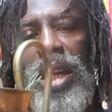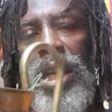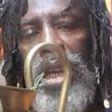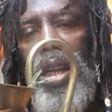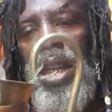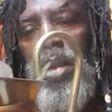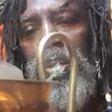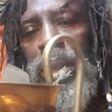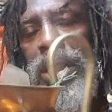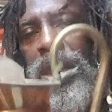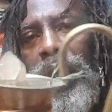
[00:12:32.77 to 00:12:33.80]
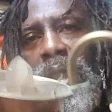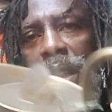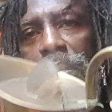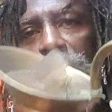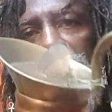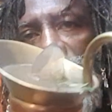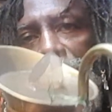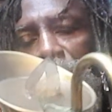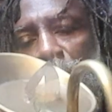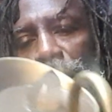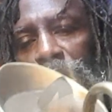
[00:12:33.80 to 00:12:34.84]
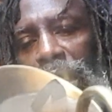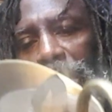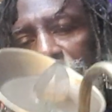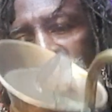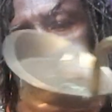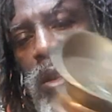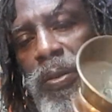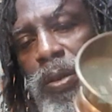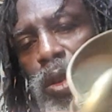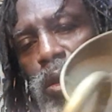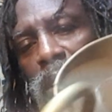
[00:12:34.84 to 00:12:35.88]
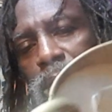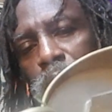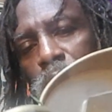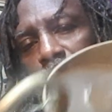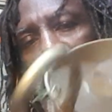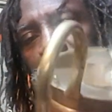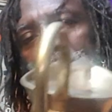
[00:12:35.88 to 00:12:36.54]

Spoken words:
earlier pieces made a few years back. A few have gone.